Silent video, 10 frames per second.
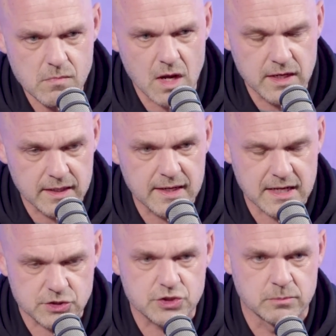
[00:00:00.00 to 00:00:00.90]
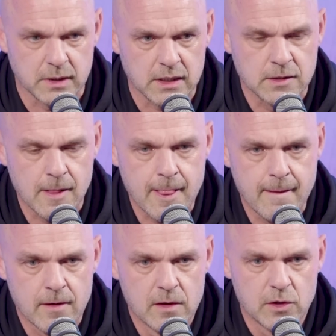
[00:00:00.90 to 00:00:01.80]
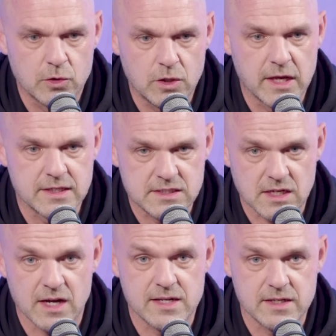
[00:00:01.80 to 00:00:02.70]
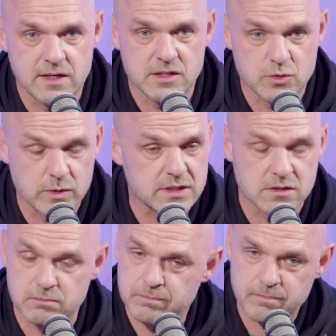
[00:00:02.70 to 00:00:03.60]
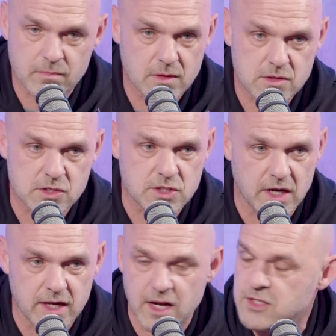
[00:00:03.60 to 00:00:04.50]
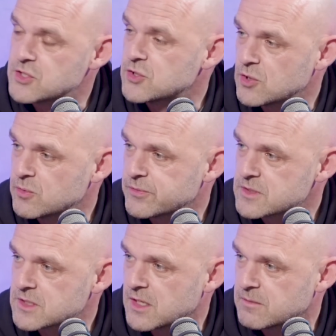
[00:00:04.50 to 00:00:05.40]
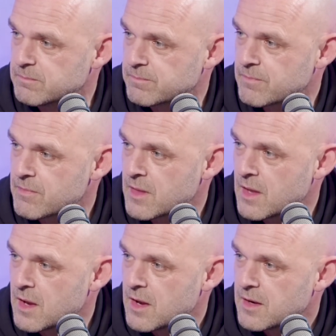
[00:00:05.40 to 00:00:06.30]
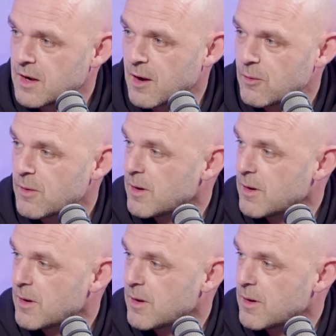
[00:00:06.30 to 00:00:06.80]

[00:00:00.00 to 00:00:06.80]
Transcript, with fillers: And then in that summer, Houllier decided in his wisdom to sign El Hadji Diouf instead. Now,